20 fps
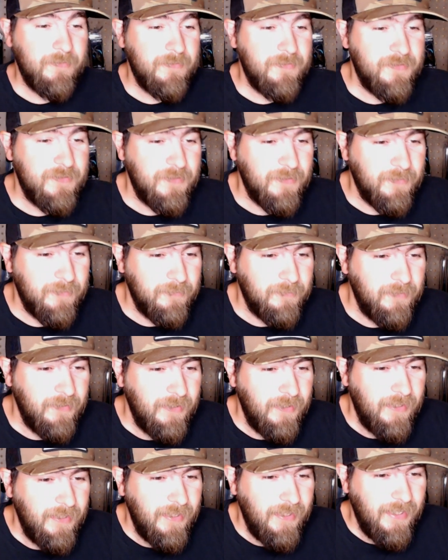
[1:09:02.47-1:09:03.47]
So,
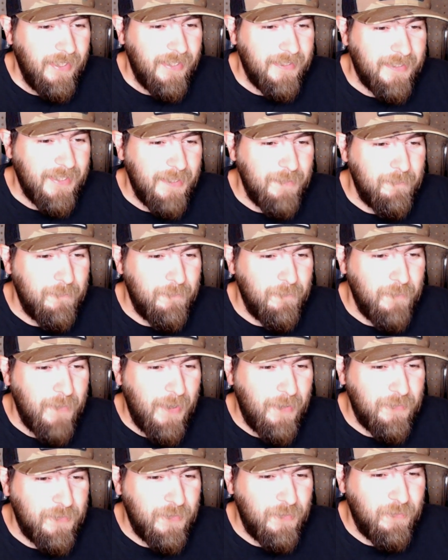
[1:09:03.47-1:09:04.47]
I think
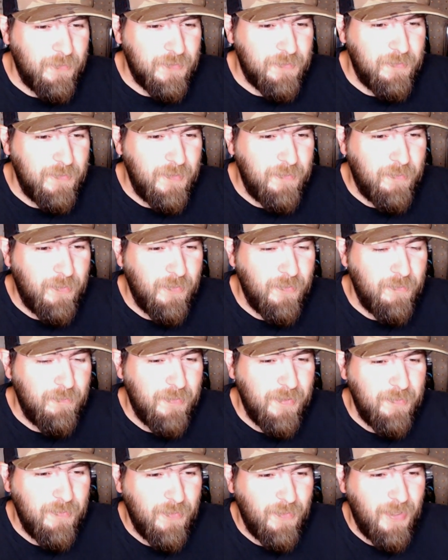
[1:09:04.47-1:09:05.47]
Mountain Dew wants me to
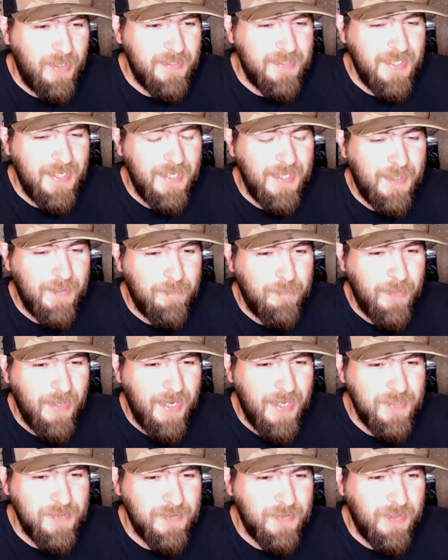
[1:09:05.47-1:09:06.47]
be more like Danica
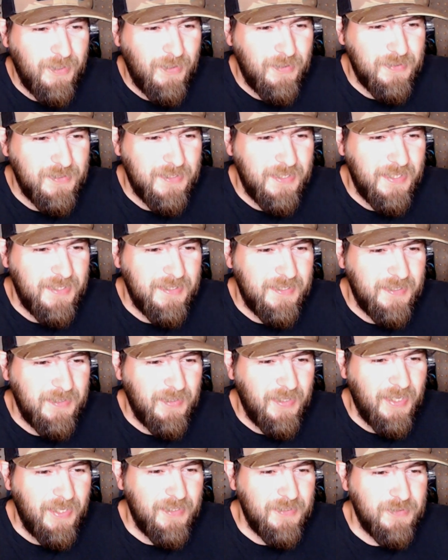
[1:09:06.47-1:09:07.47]
Patrick, all sexy
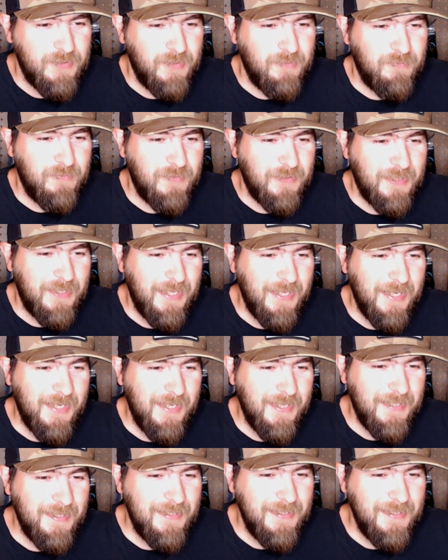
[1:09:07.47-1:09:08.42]
like, and drink from the can.